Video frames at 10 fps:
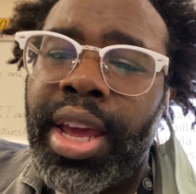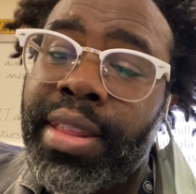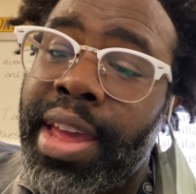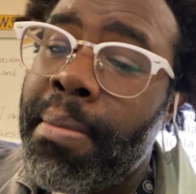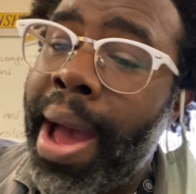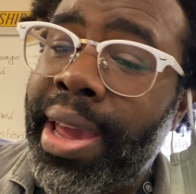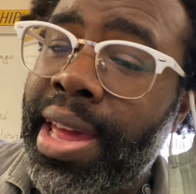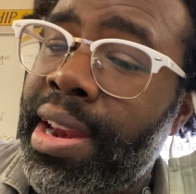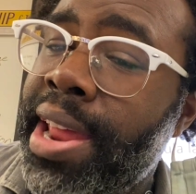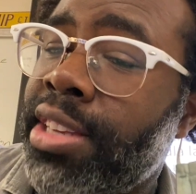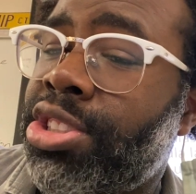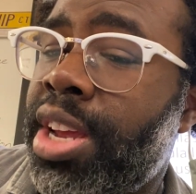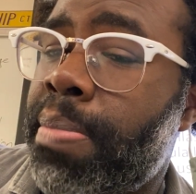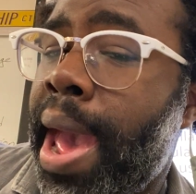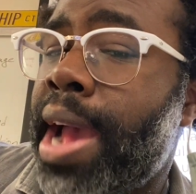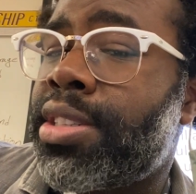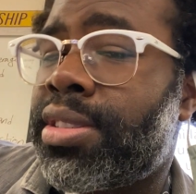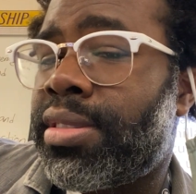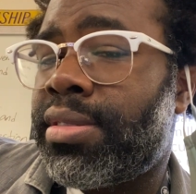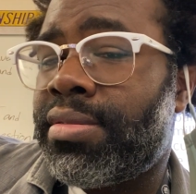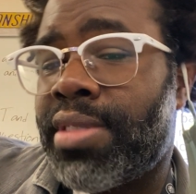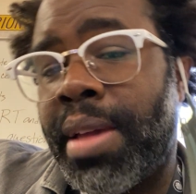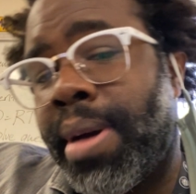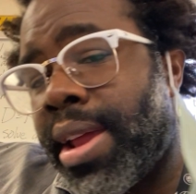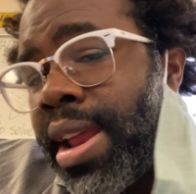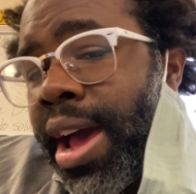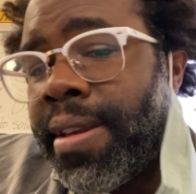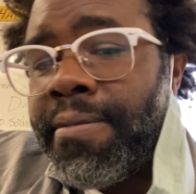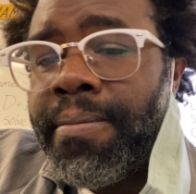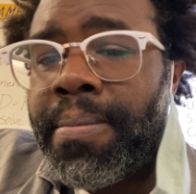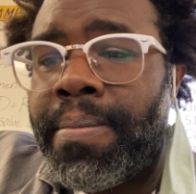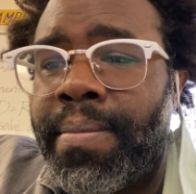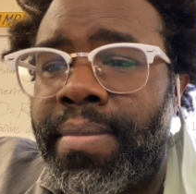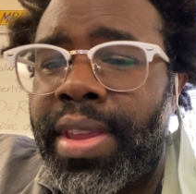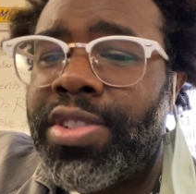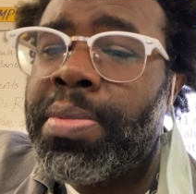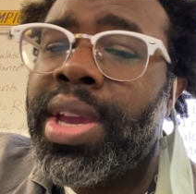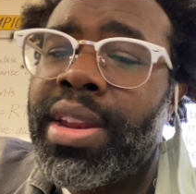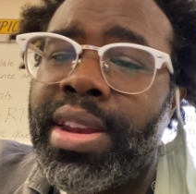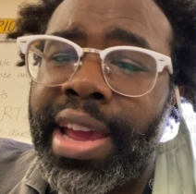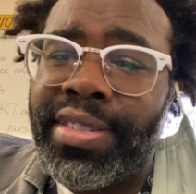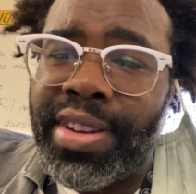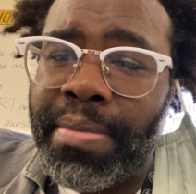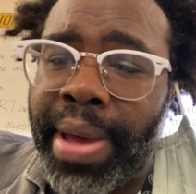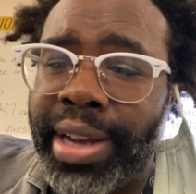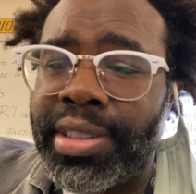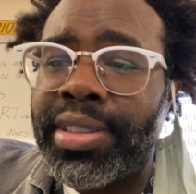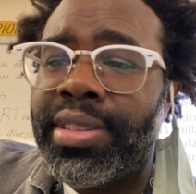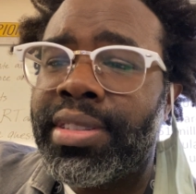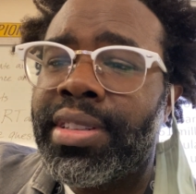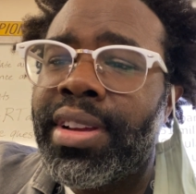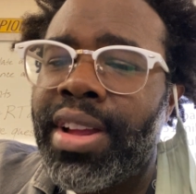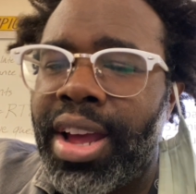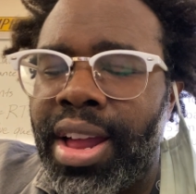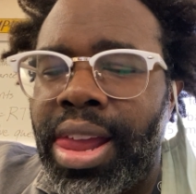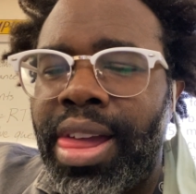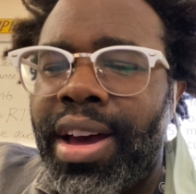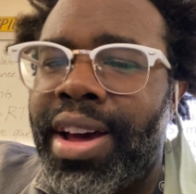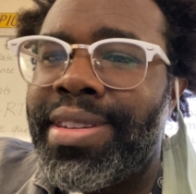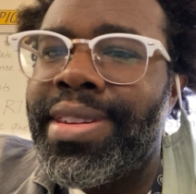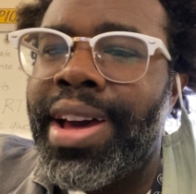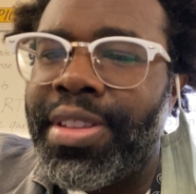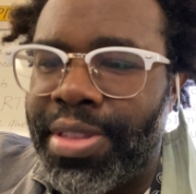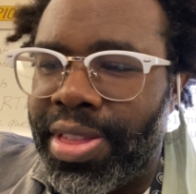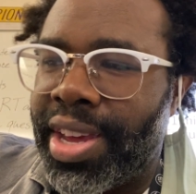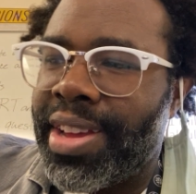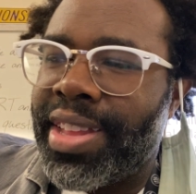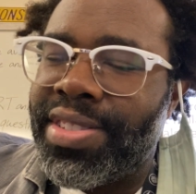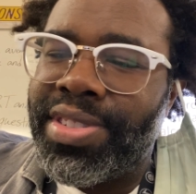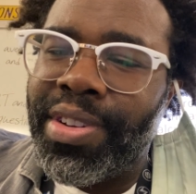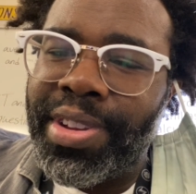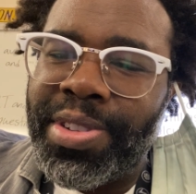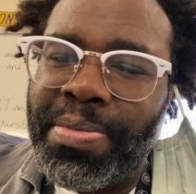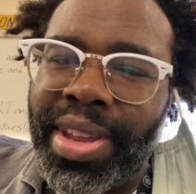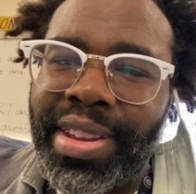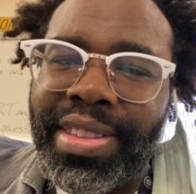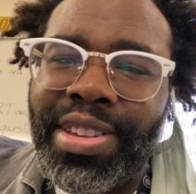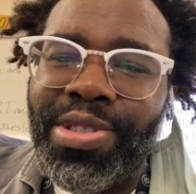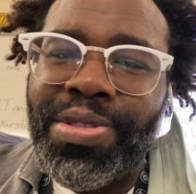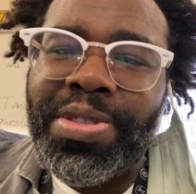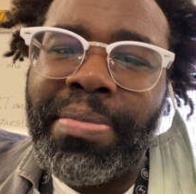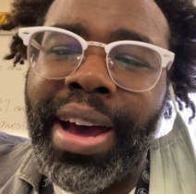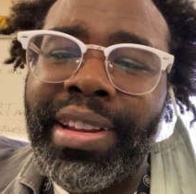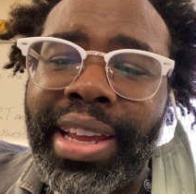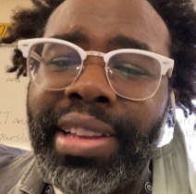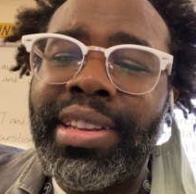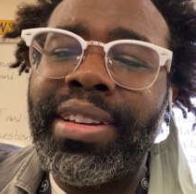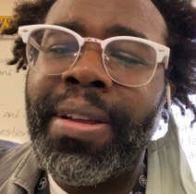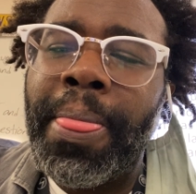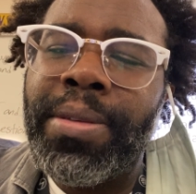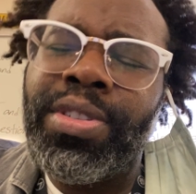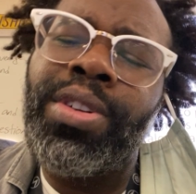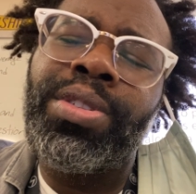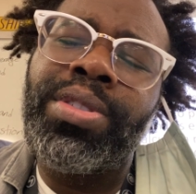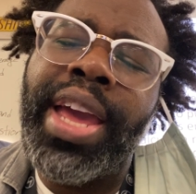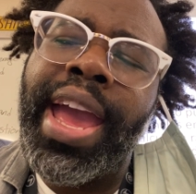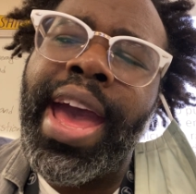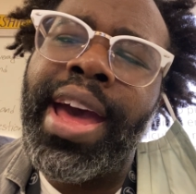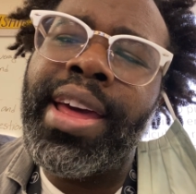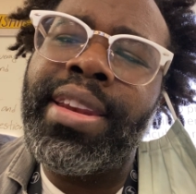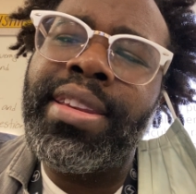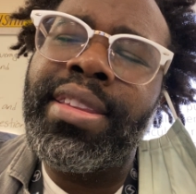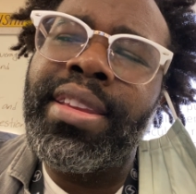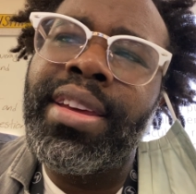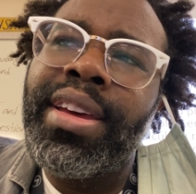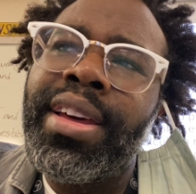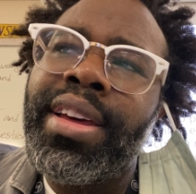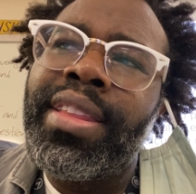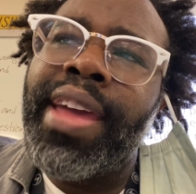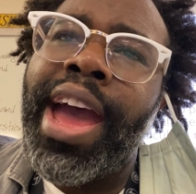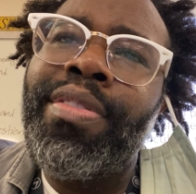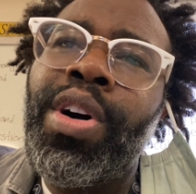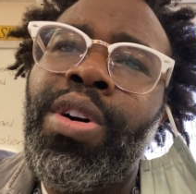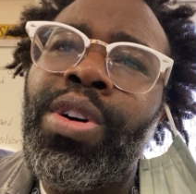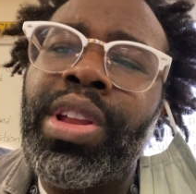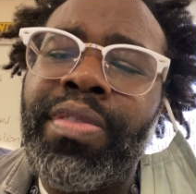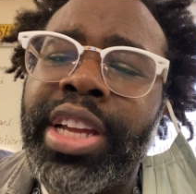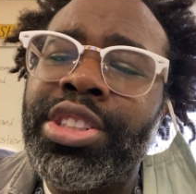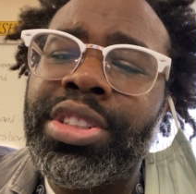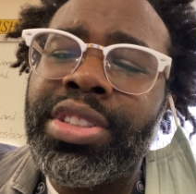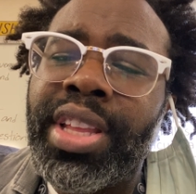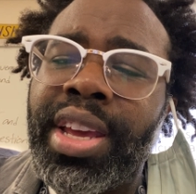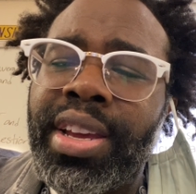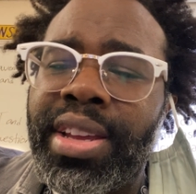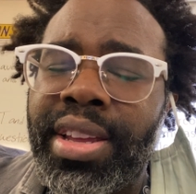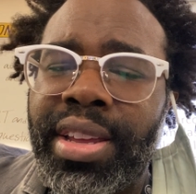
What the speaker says: They might get a next-gen patch. They might not. Speaking of next-gen patches, another thing that Sony's been in the news about lately. So they have the whole Avengers thing.